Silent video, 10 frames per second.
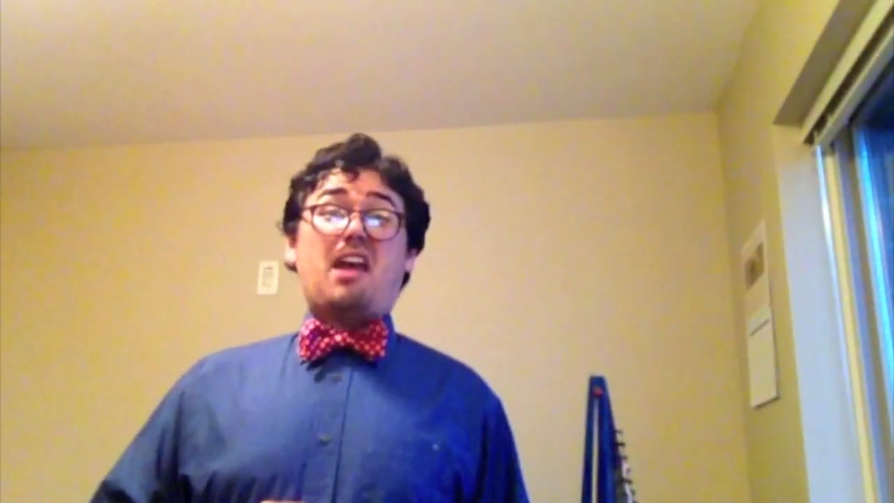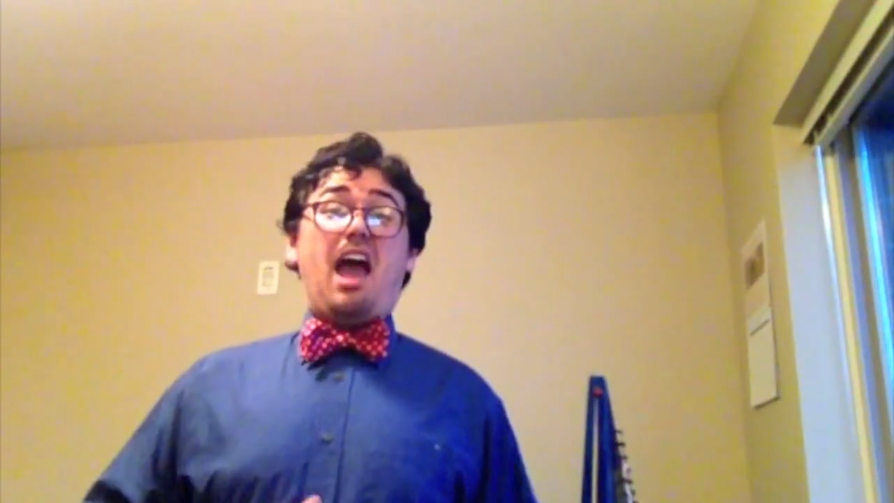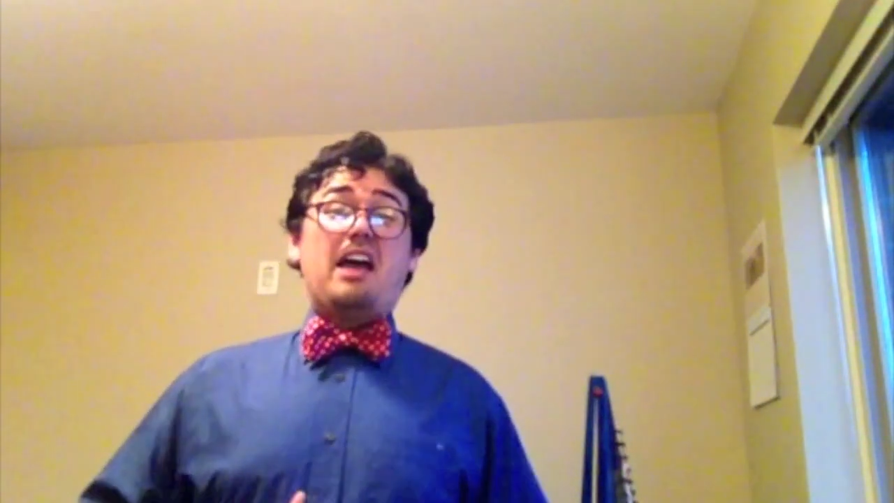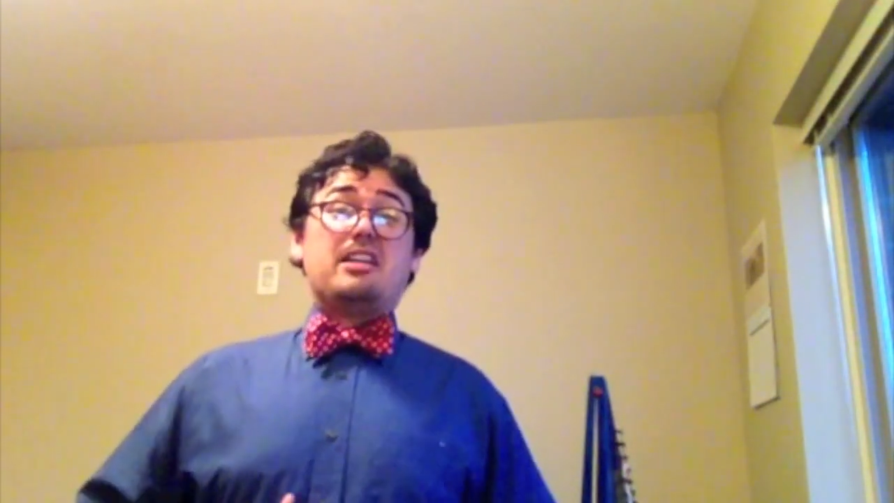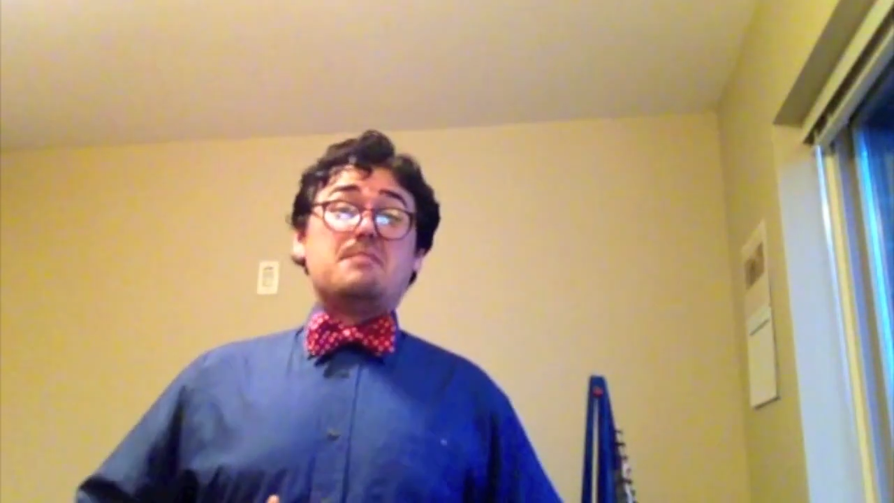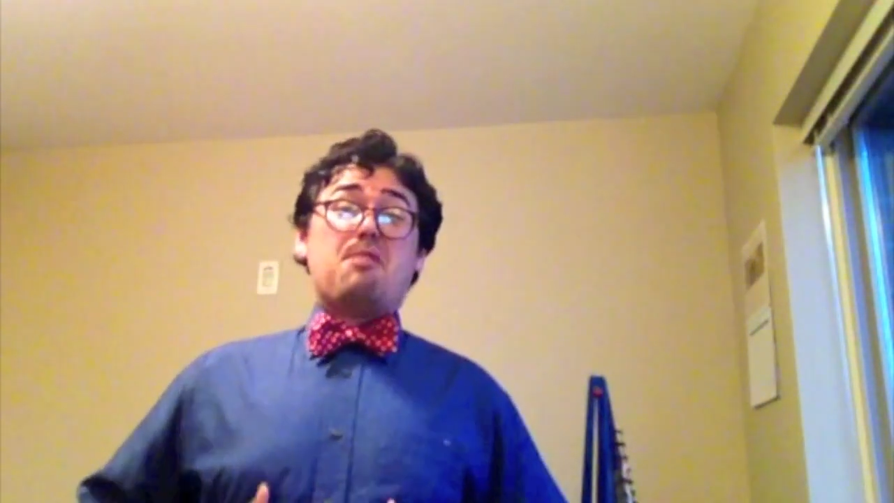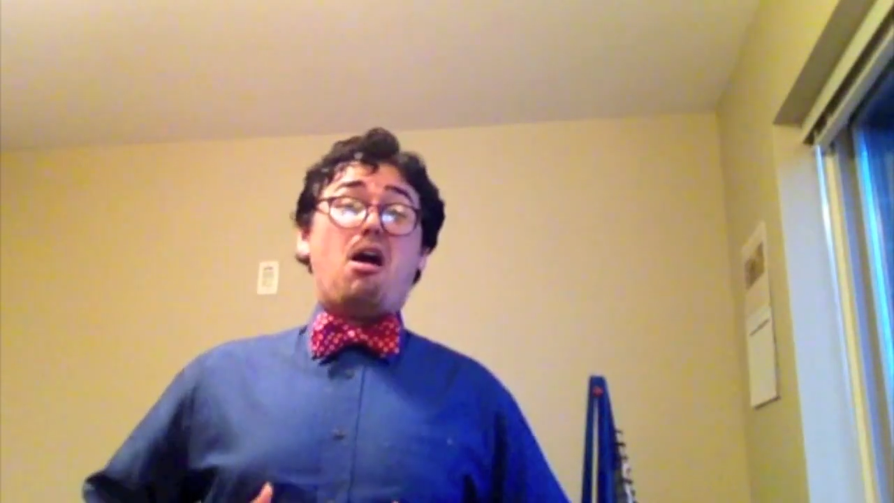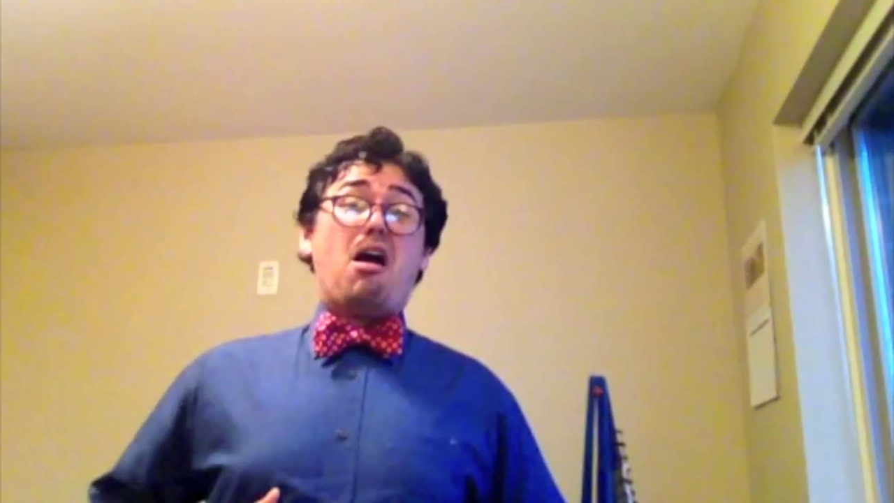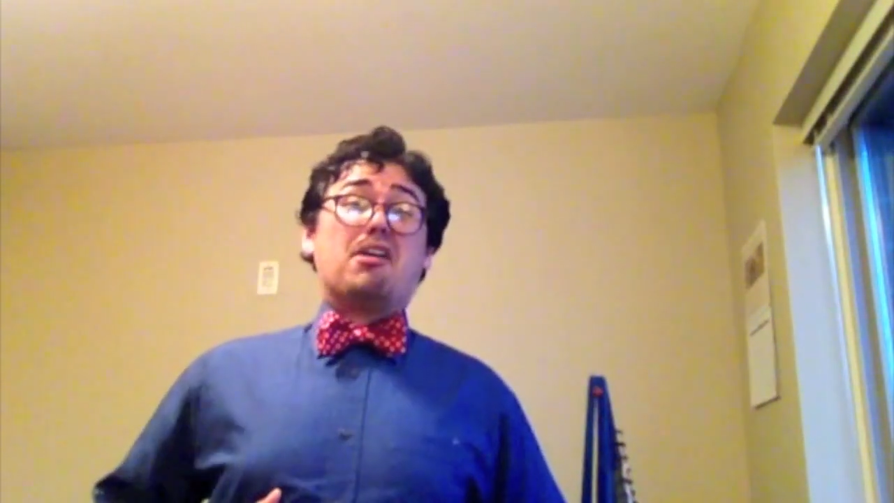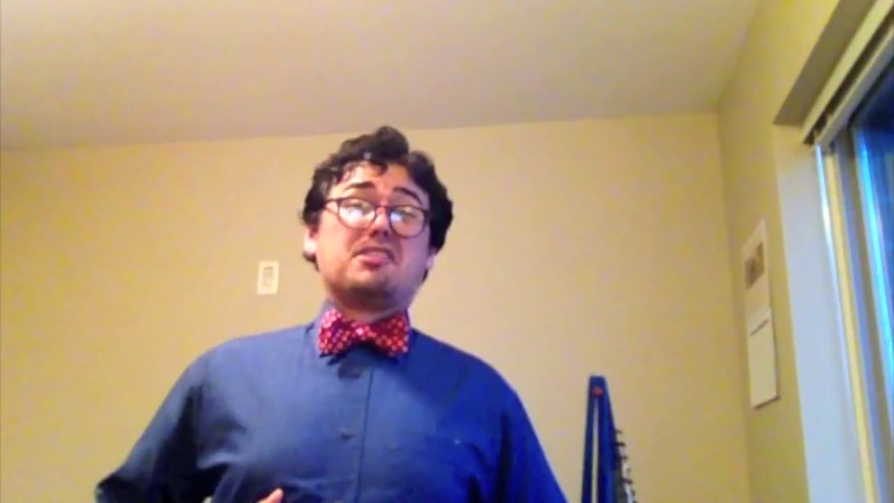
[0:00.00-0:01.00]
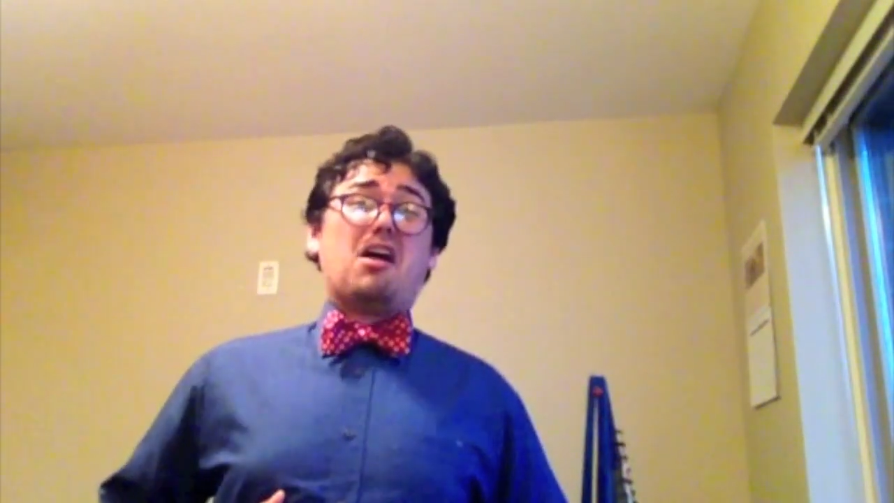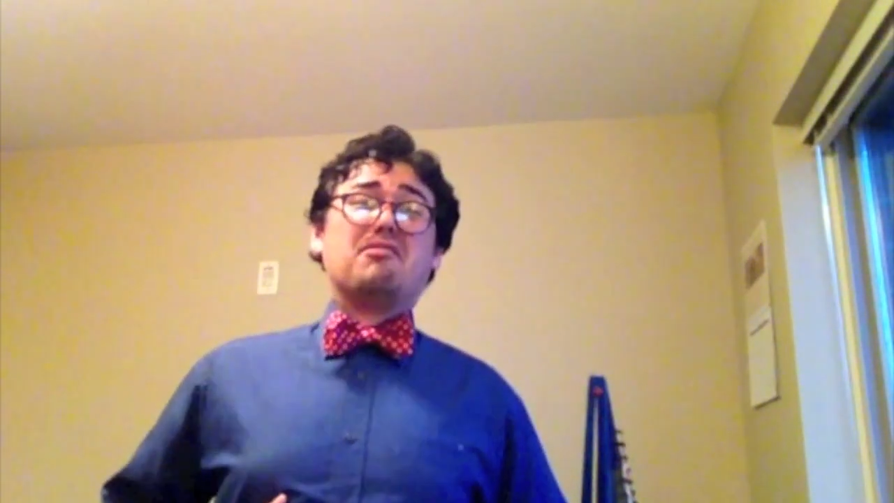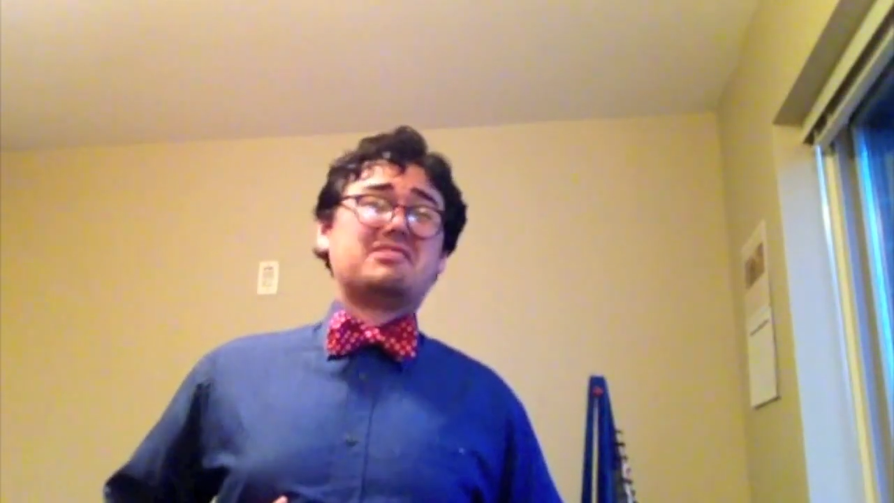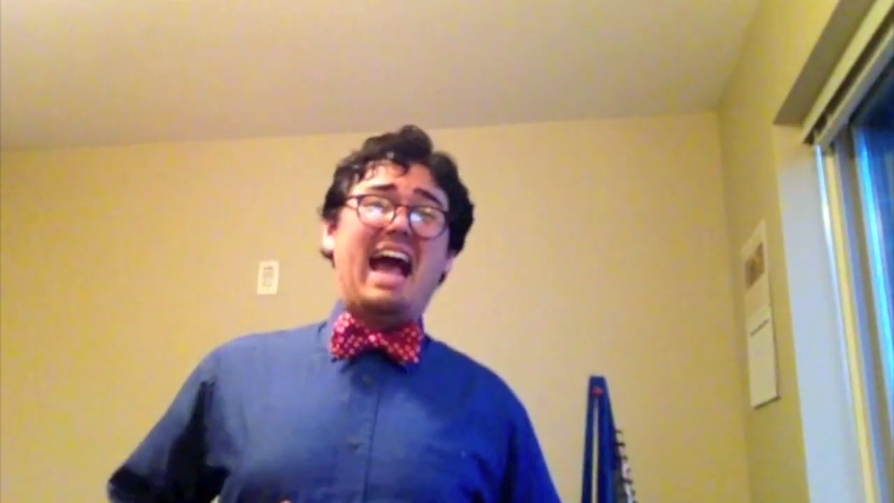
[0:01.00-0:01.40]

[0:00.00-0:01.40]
any part of